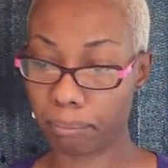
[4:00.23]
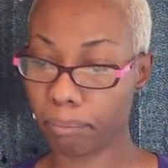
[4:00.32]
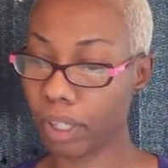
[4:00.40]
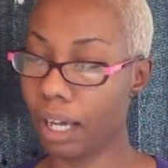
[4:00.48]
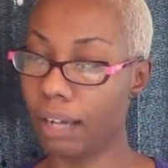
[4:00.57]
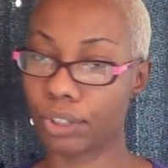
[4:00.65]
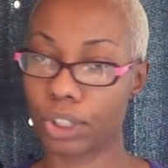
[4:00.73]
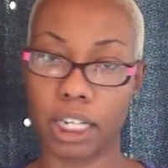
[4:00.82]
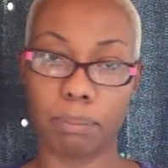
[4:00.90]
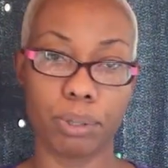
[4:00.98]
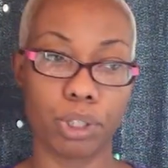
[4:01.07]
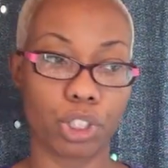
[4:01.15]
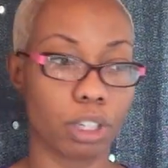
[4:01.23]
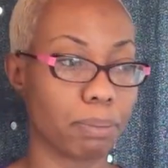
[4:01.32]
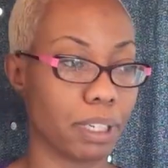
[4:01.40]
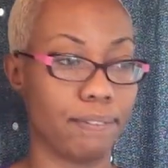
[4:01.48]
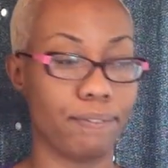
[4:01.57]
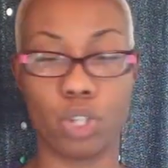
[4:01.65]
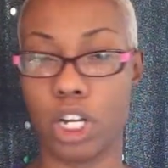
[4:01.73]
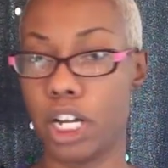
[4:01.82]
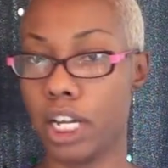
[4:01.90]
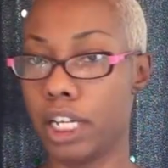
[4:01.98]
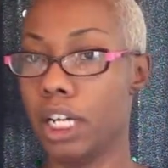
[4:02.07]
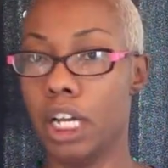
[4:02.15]
I've tried push-ups, I've
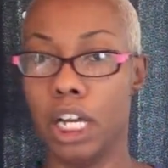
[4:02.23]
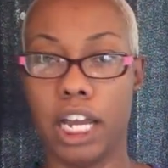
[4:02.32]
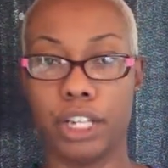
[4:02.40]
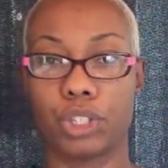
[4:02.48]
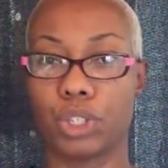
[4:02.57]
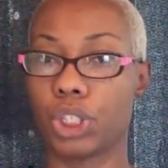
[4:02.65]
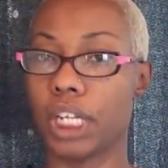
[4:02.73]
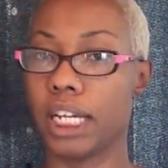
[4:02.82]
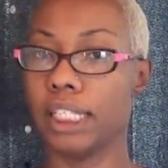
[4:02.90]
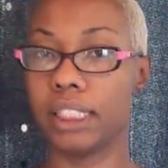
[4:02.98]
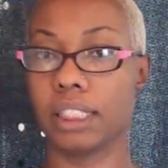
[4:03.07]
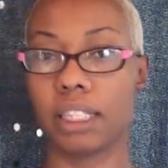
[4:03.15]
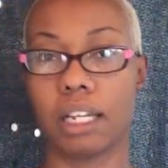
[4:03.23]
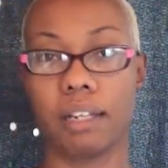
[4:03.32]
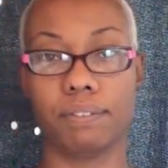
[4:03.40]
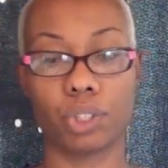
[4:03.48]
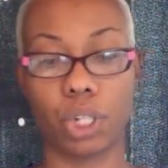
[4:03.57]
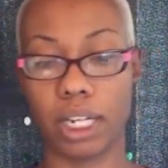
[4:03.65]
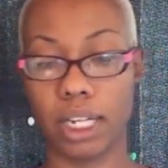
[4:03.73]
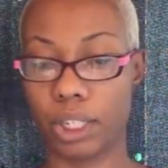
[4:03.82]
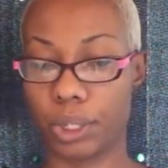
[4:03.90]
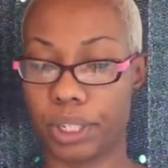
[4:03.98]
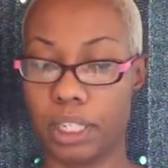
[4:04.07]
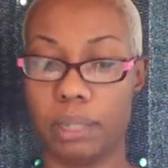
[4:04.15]
tried exercises, I've tried
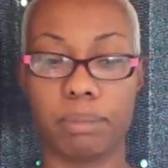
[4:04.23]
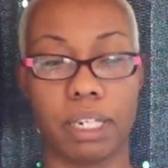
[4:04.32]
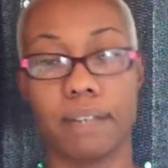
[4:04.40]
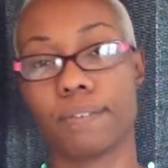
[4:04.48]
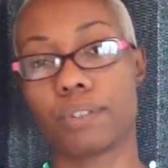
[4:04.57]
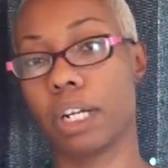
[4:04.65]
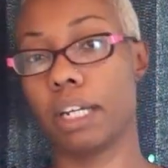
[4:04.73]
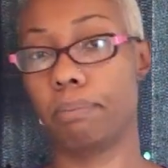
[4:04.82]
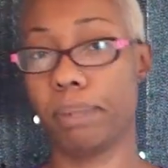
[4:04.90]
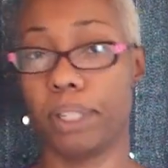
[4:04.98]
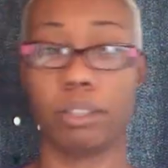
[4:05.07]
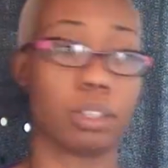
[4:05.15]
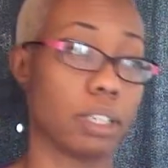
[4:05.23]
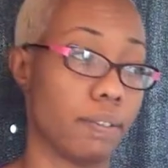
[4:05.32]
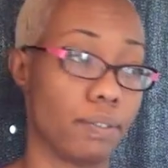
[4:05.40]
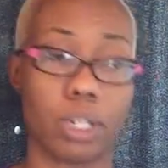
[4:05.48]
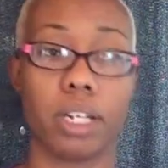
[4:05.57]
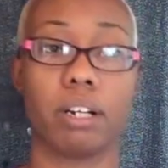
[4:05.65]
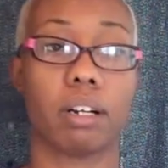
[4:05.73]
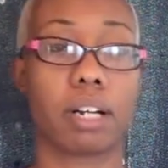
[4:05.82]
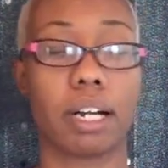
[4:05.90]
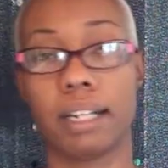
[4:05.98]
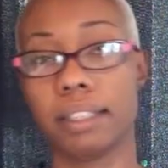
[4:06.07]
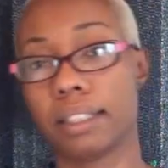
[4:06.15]
creams, I've tried pills, I've tried all
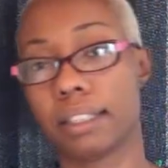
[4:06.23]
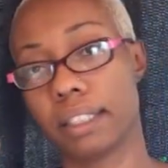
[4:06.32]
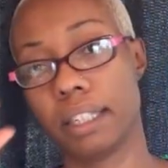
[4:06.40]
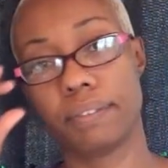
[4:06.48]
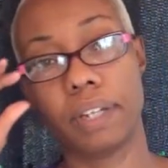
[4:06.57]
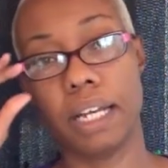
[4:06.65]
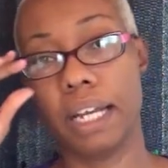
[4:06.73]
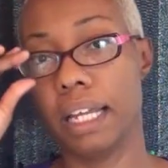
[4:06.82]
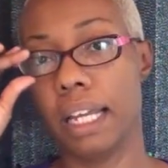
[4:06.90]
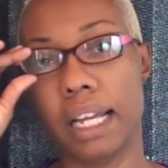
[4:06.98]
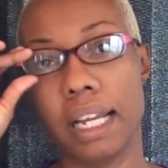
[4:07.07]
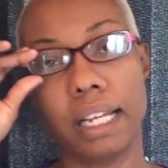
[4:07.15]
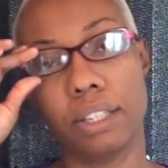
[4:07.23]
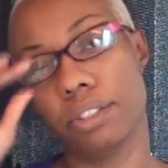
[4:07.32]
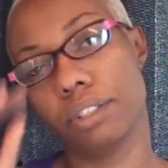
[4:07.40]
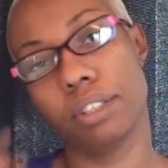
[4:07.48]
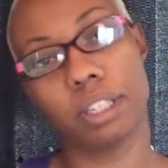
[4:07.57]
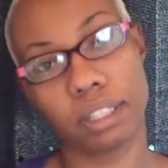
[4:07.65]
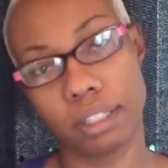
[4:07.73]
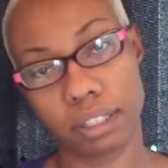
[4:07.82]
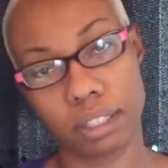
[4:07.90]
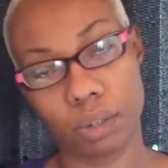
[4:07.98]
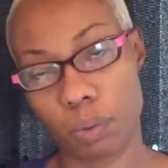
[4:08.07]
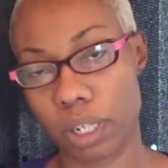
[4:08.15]
kinds of stuff, and nothing's
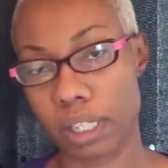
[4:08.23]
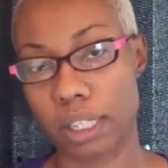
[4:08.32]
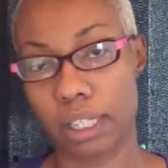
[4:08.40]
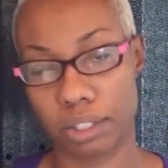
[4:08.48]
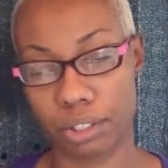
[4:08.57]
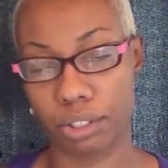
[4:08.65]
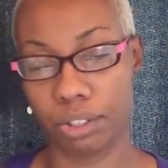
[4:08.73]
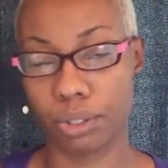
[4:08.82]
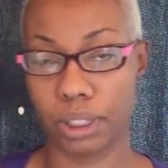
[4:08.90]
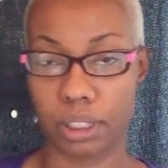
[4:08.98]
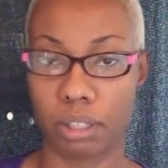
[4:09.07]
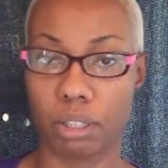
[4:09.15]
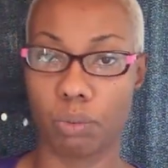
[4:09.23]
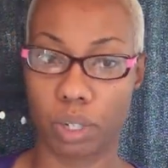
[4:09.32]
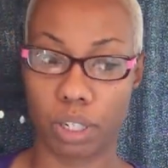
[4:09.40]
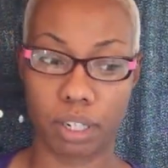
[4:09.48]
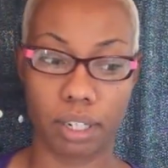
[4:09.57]
going to work like a surgery is going to work.